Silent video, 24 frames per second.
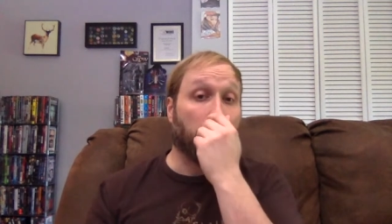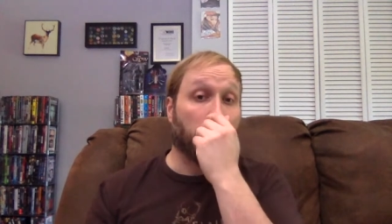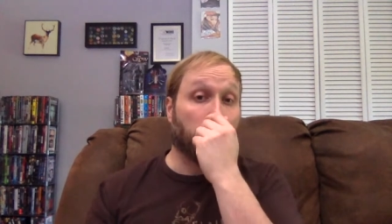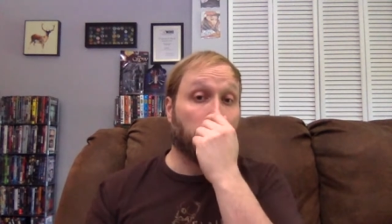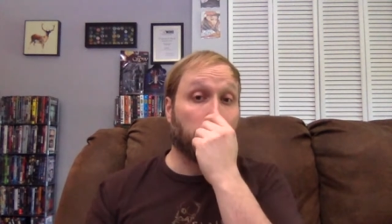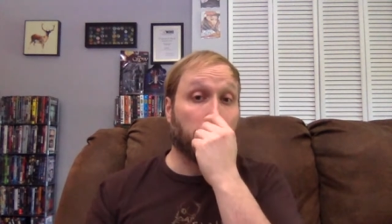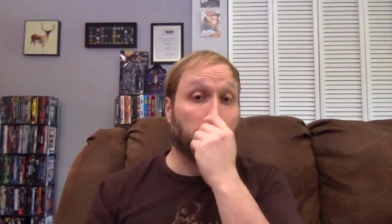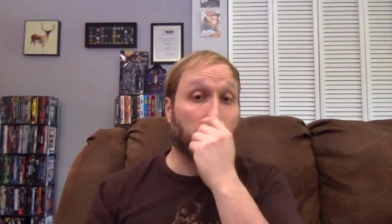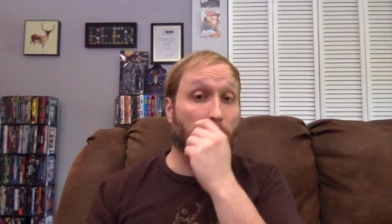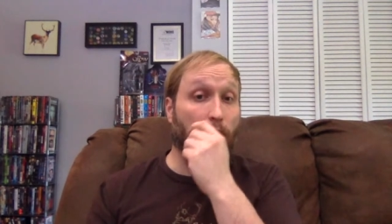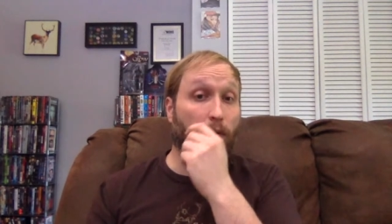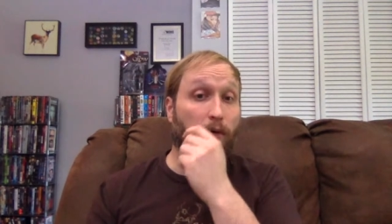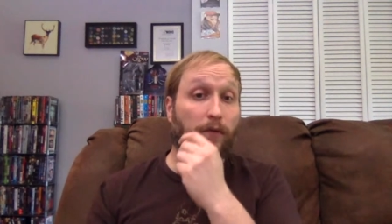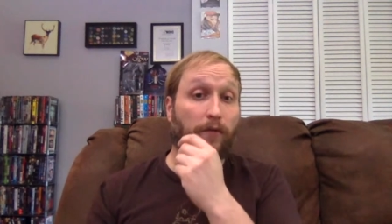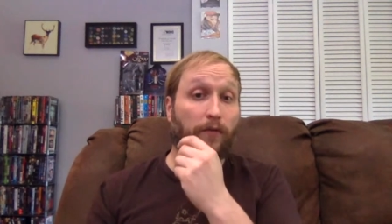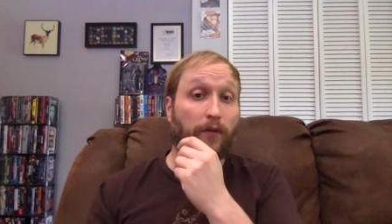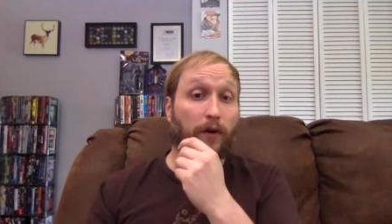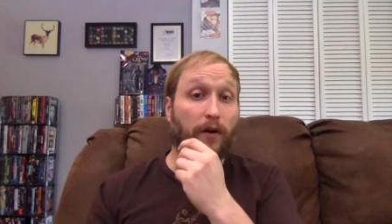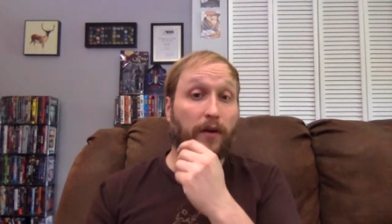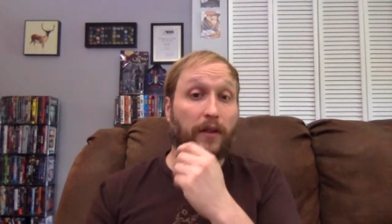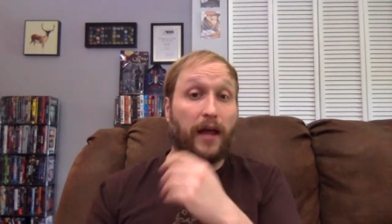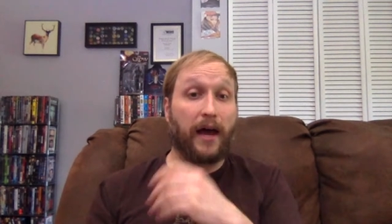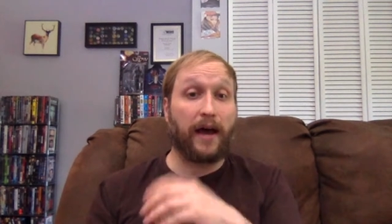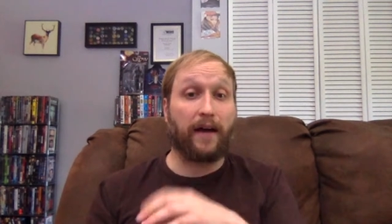was going
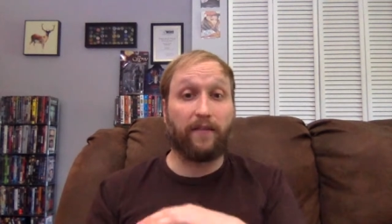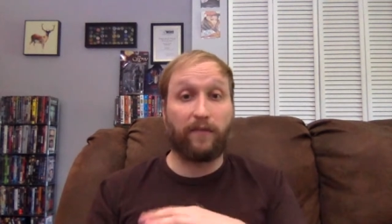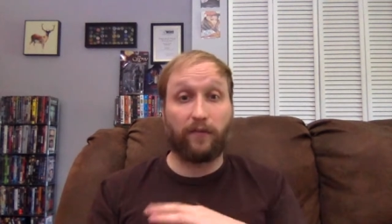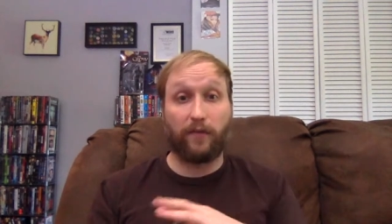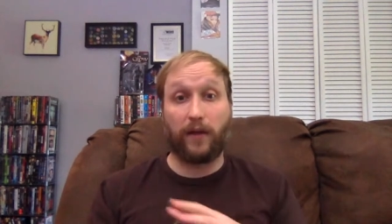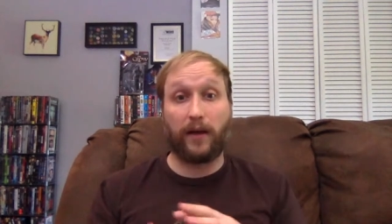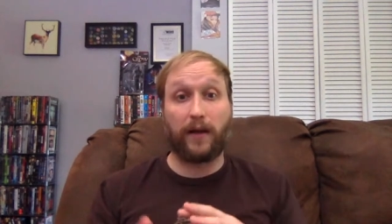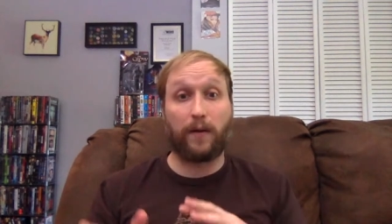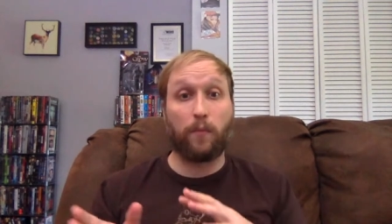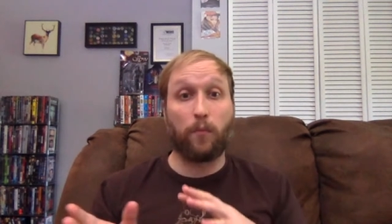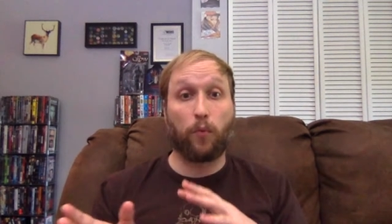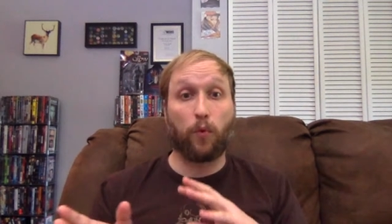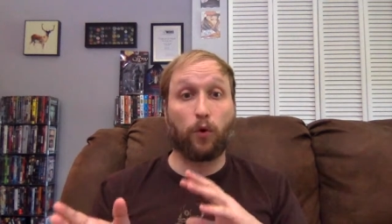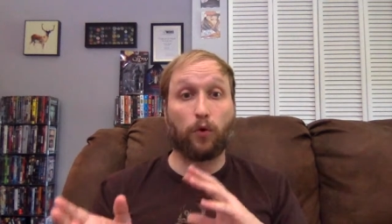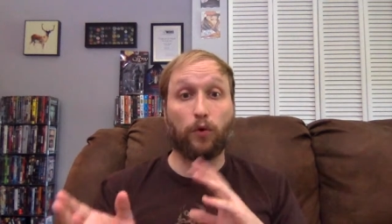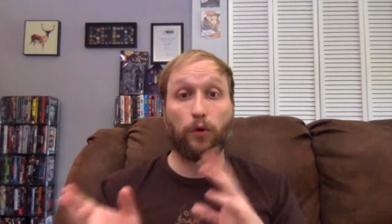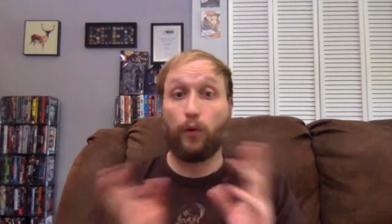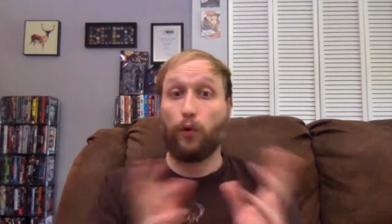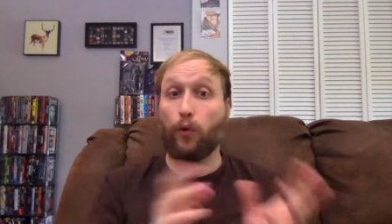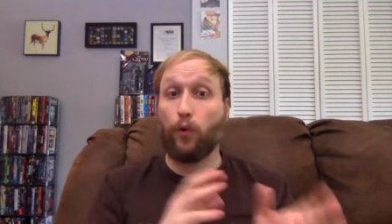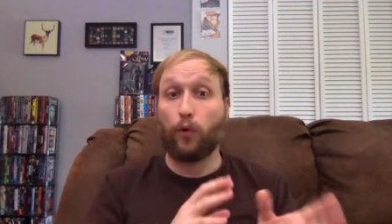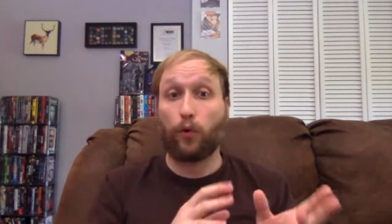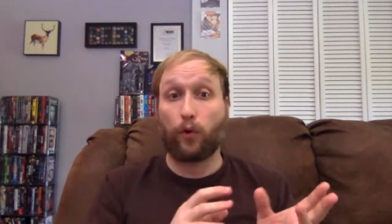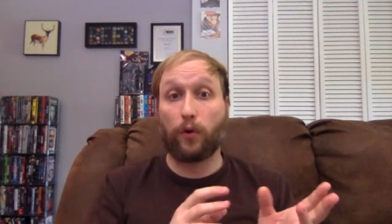for a lot of like more
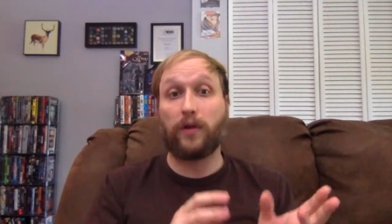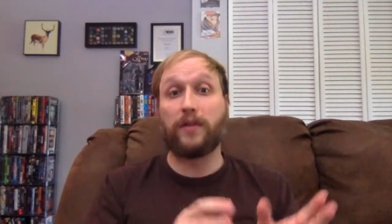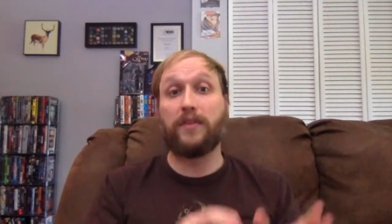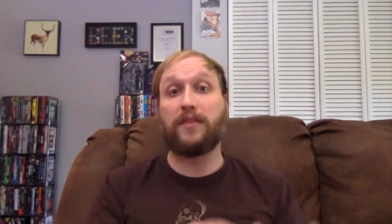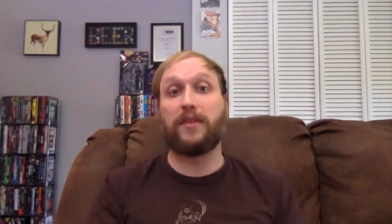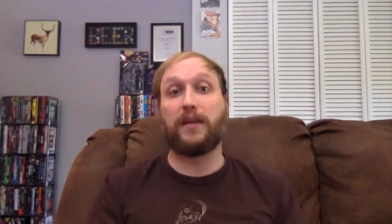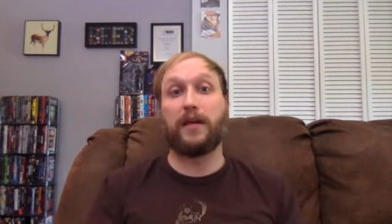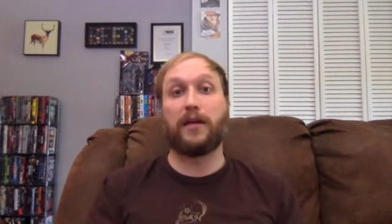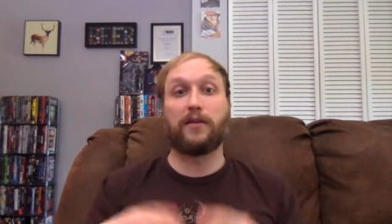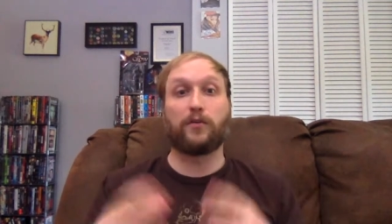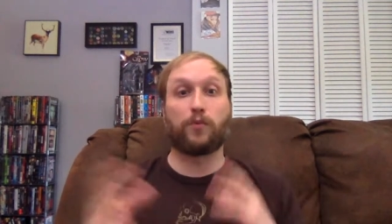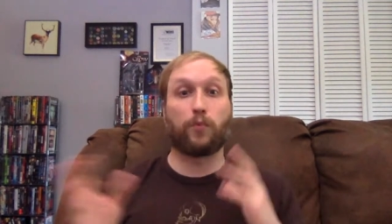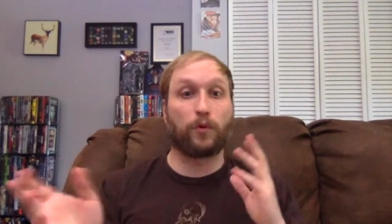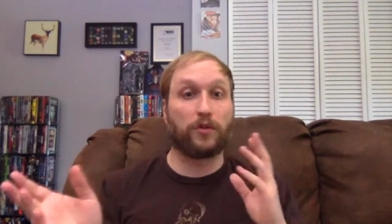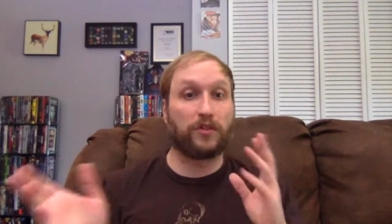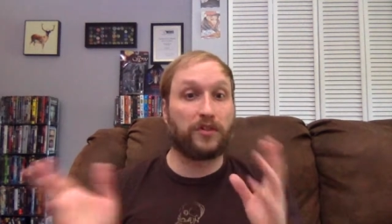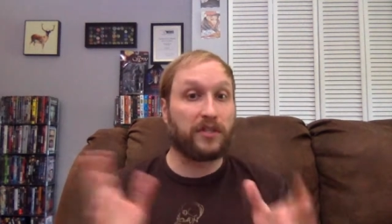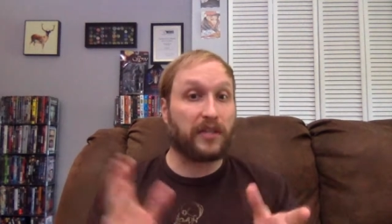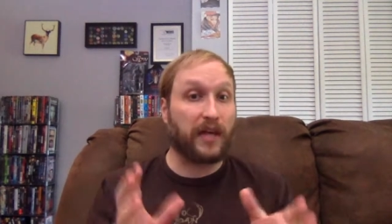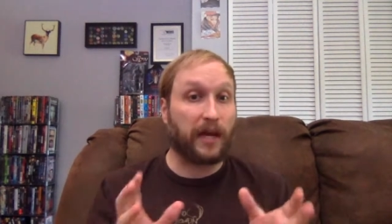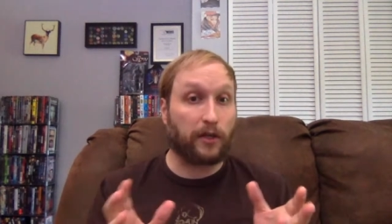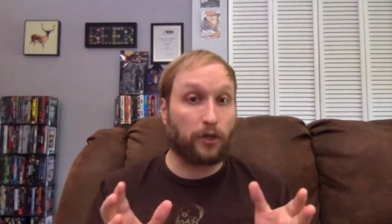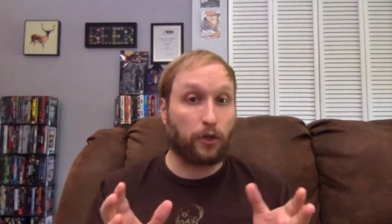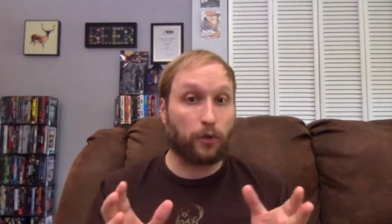lurid things, more
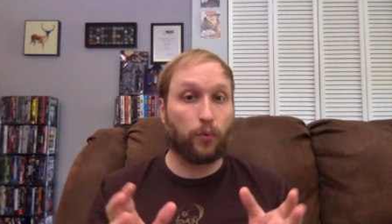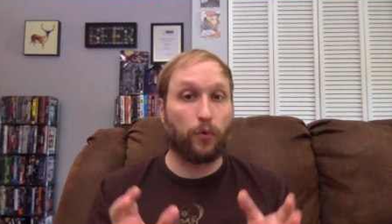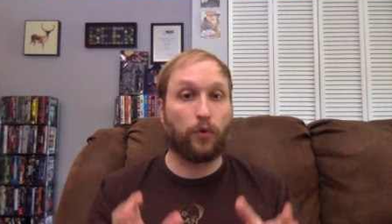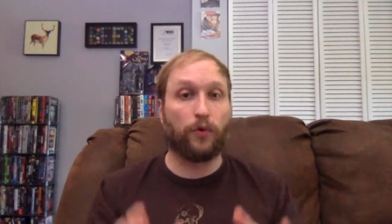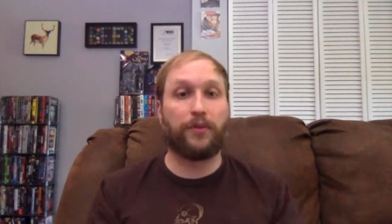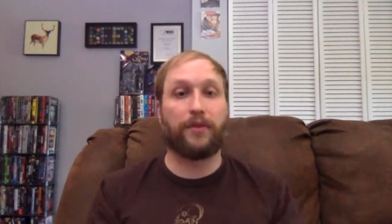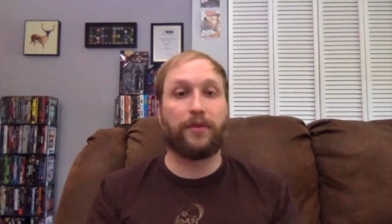sexual